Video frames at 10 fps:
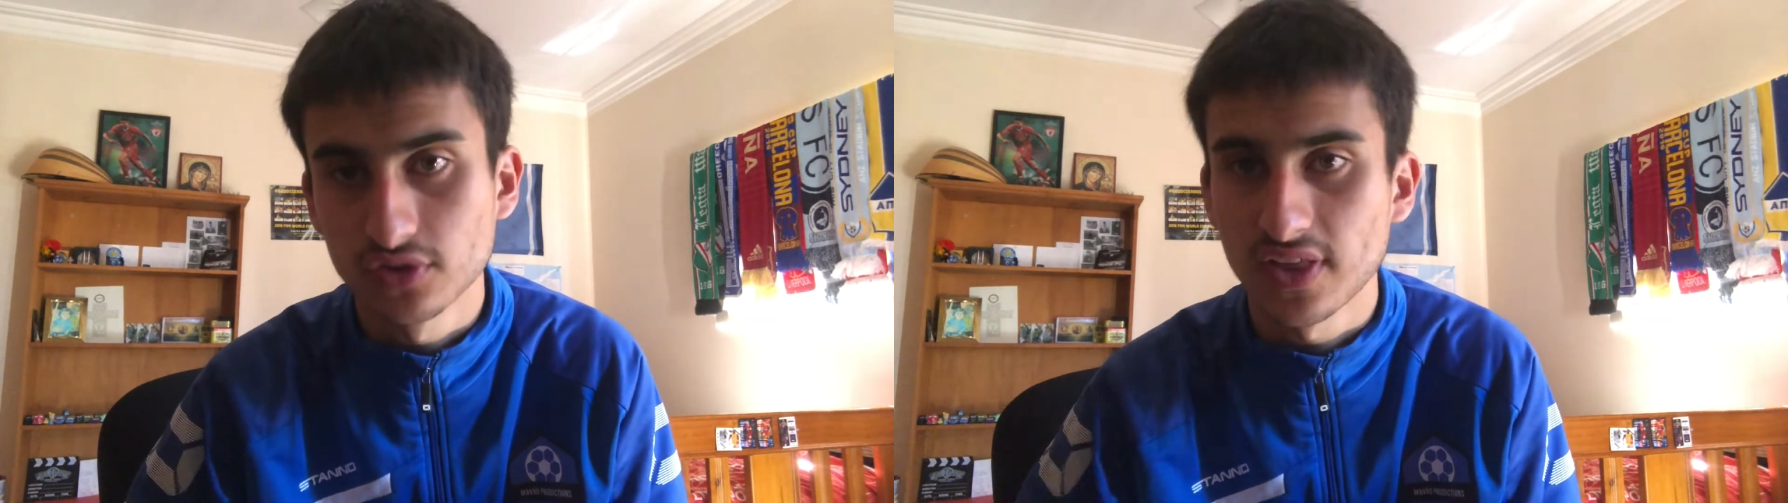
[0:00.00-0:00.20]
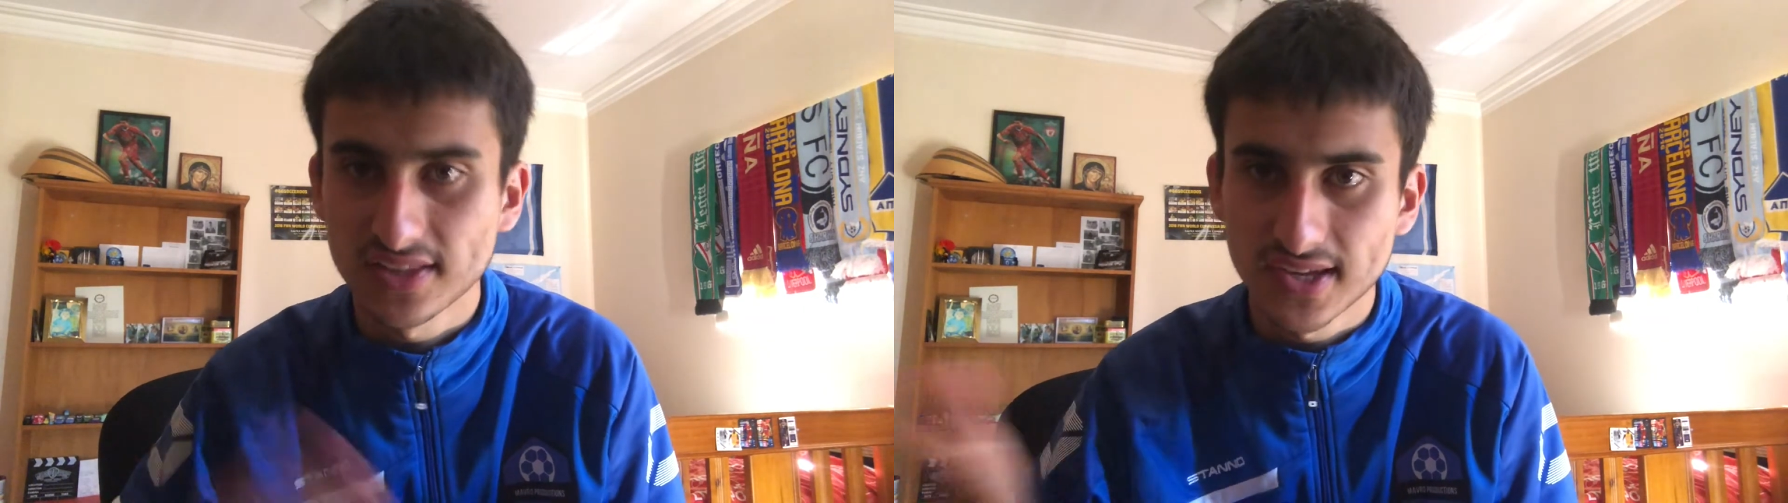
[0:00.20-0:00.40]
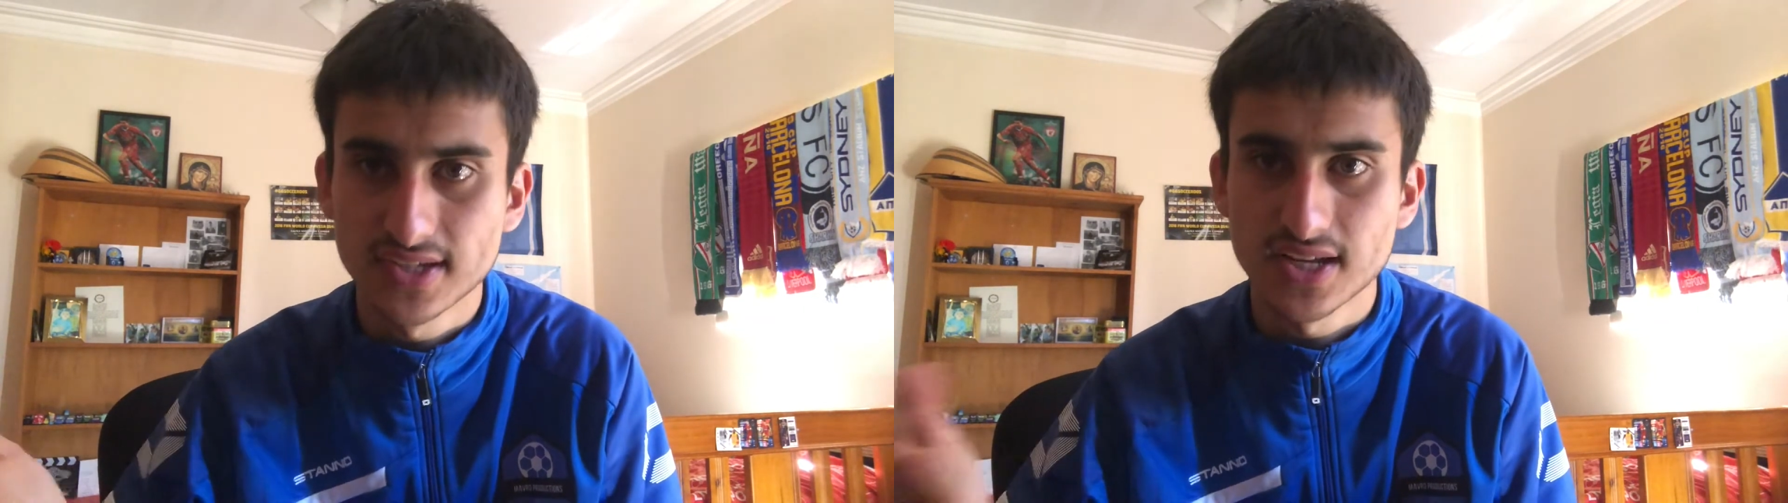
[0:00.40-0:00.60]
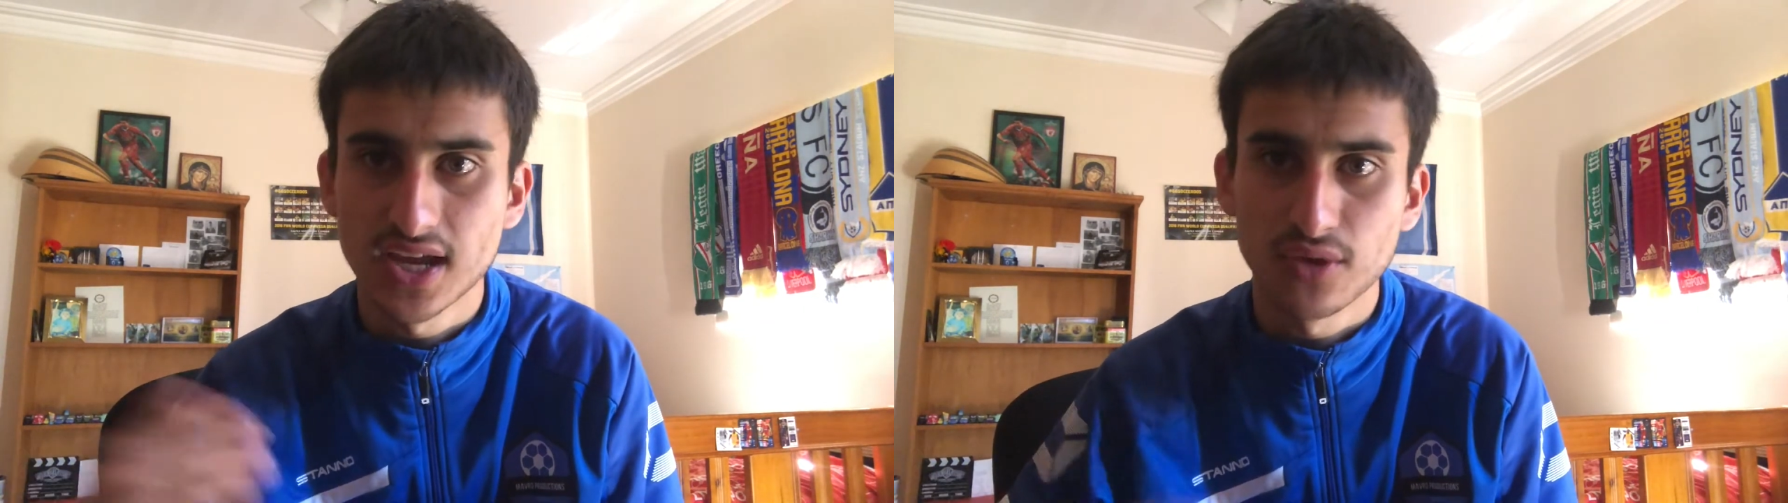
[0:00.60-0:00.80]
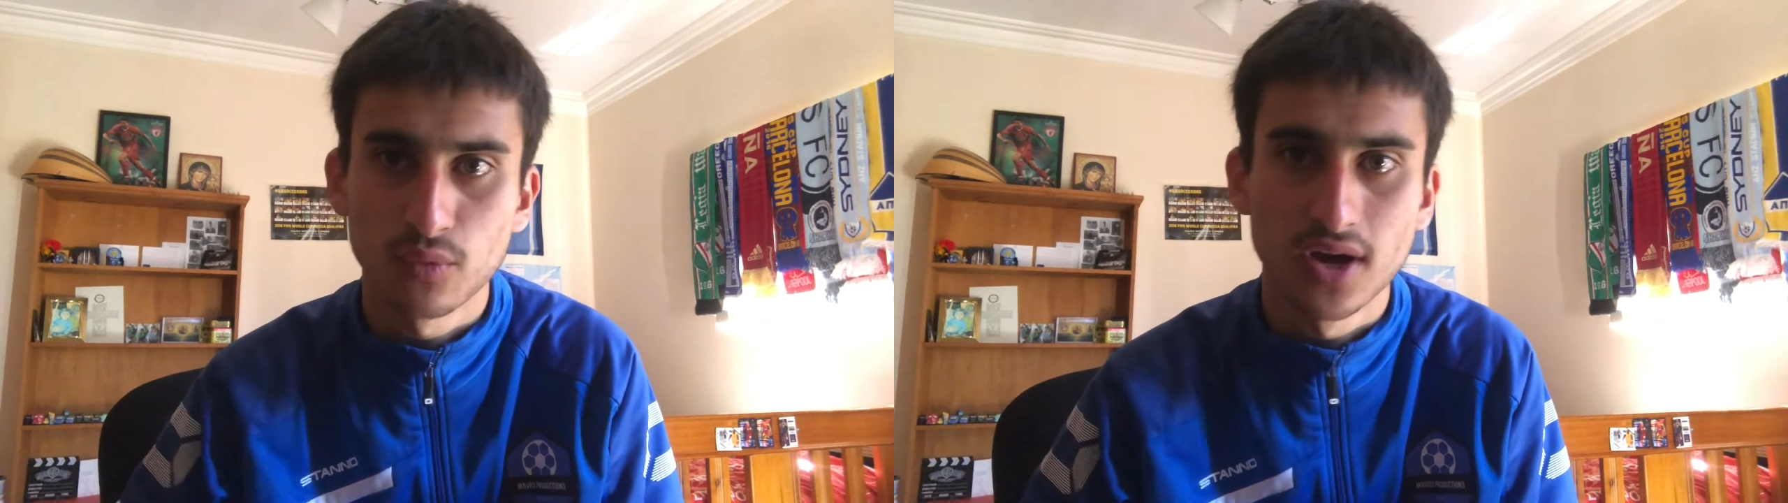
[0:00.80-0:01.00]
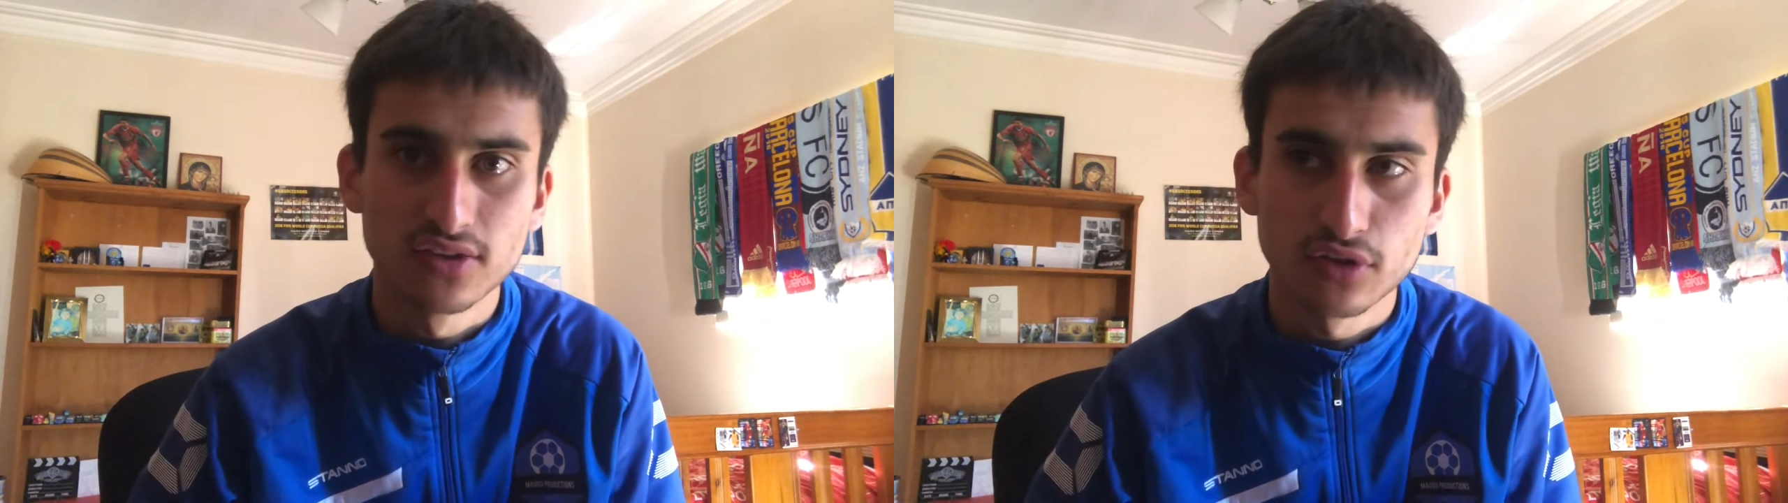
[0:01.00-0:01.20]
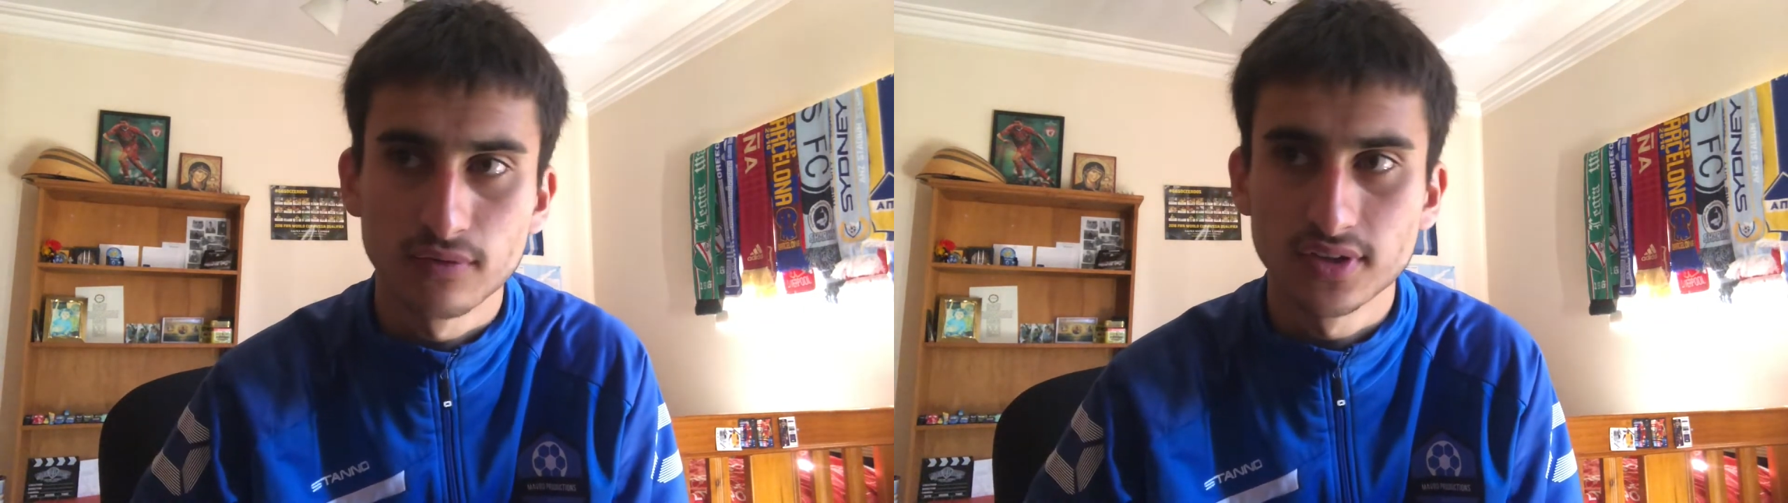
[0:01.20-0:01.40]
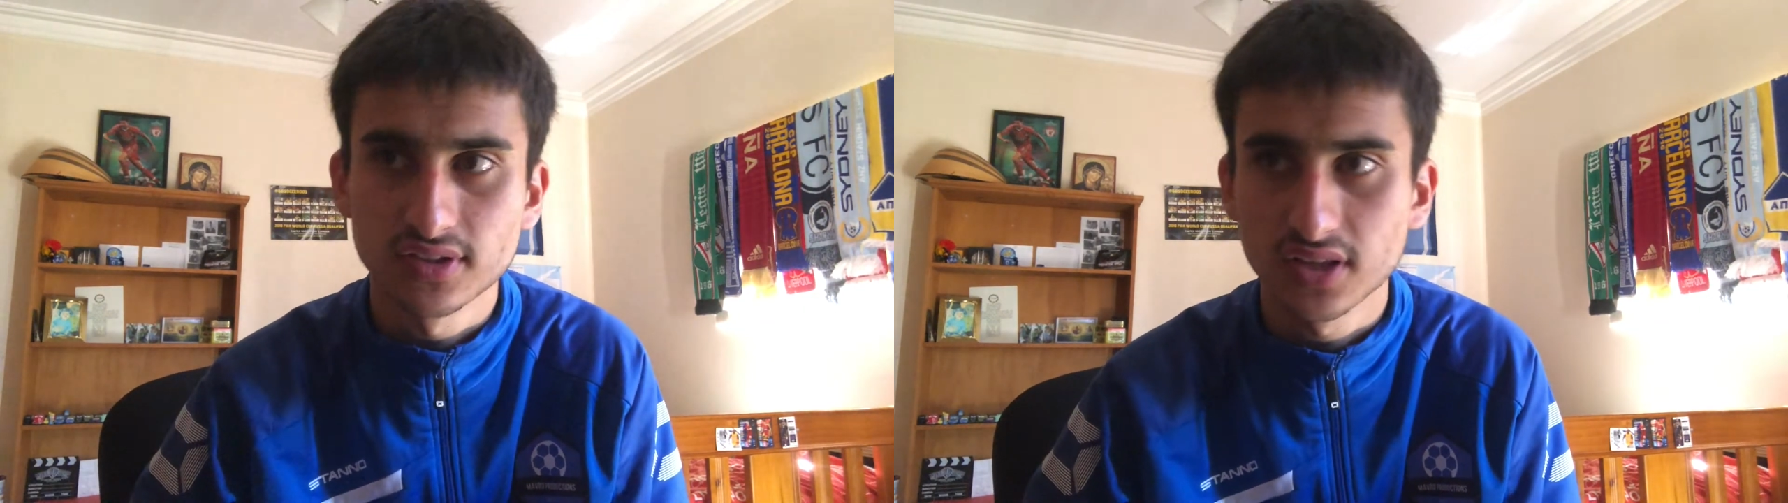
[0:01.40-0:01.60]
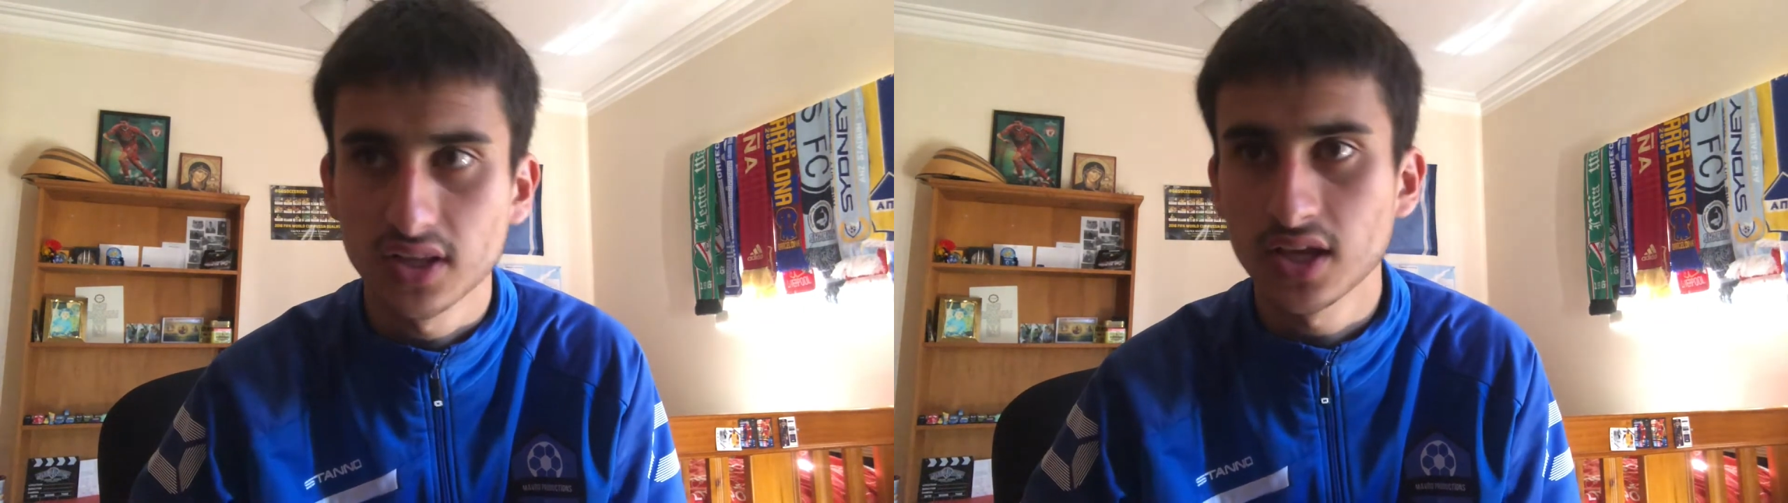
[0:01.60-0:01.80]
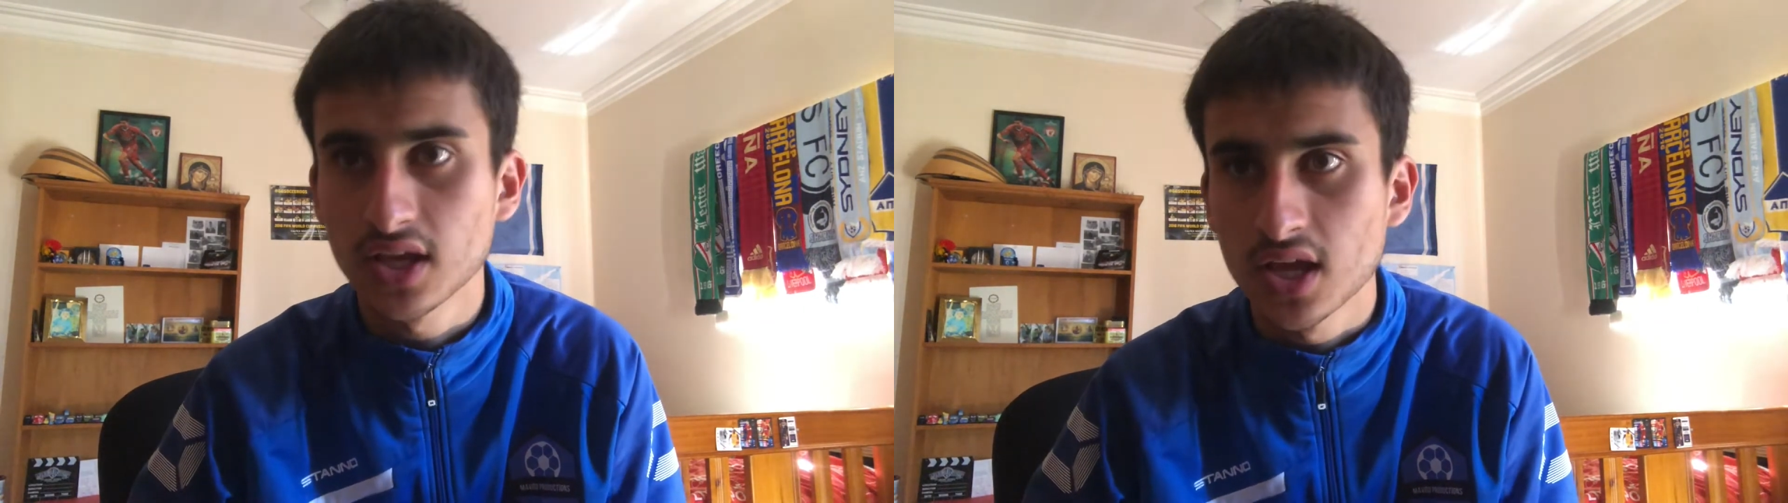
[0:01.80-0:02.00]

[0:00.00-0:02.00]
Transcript: So that's head-to-head wise, obviously.